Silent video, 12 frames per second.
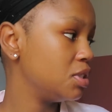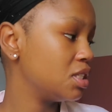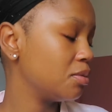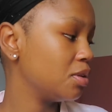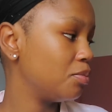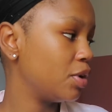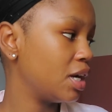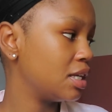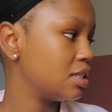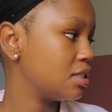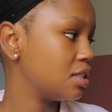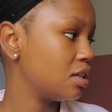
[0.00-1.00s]
some of the
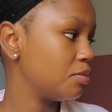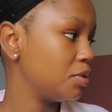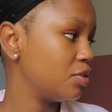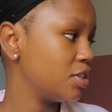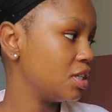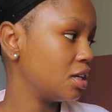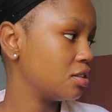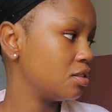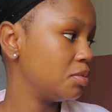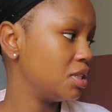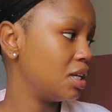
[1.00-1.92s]
brands that have been reaching out to me,